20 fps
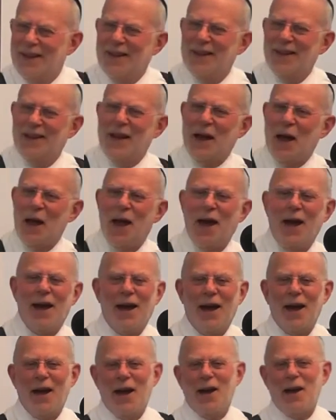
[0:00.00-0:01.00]
You're just
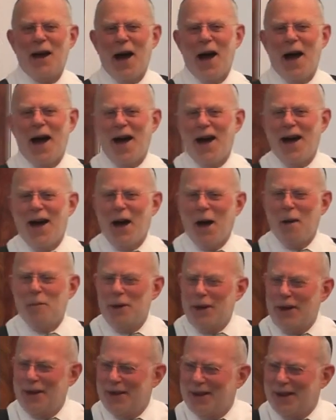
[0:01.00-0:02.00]
intense. I
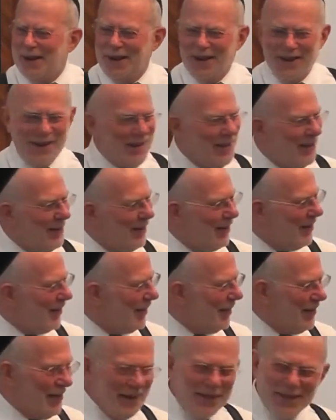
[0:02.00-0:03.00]
mean,
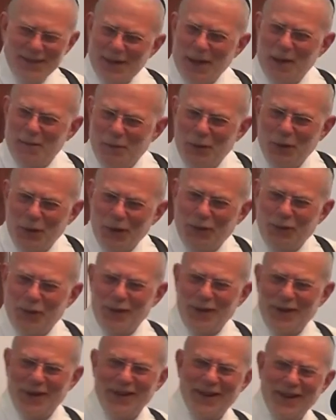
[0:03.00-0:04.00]
is that
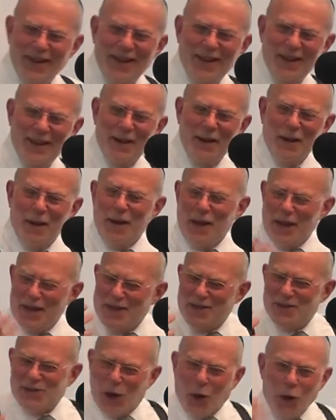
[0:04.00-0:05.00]
beautiful?
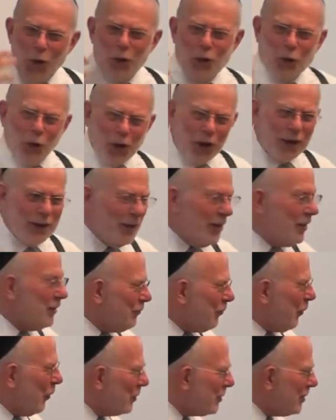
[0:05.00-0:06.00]
It's so good
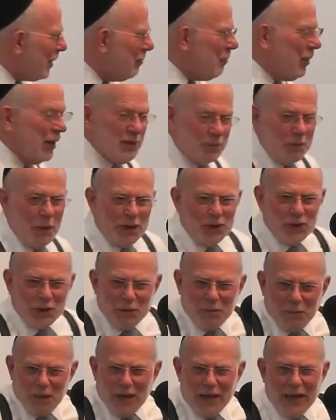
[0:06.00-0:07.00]
for somebody,
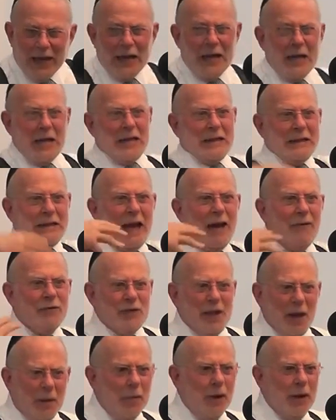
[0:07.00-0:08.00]
especially me, to have
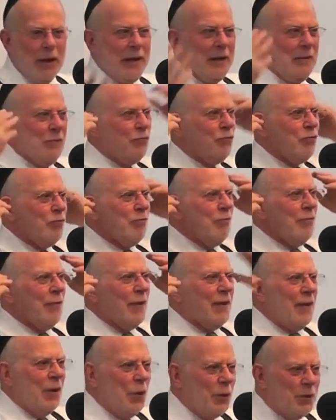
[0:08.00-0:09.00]
someone
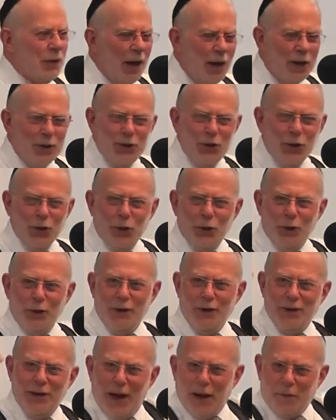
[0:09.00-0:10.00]
who tells you
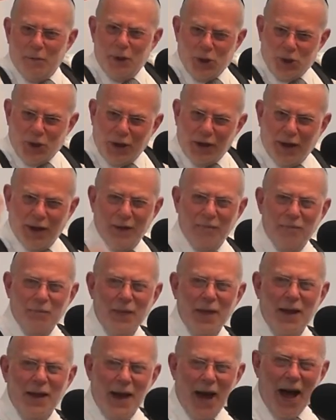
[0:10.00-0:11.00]
you're not Meshuggah.
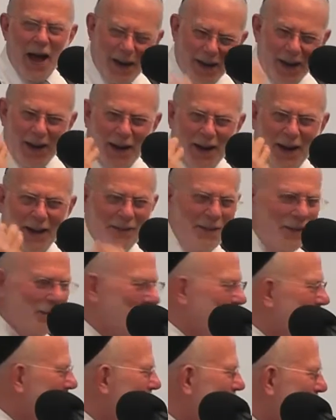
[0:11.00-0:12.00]
I need it.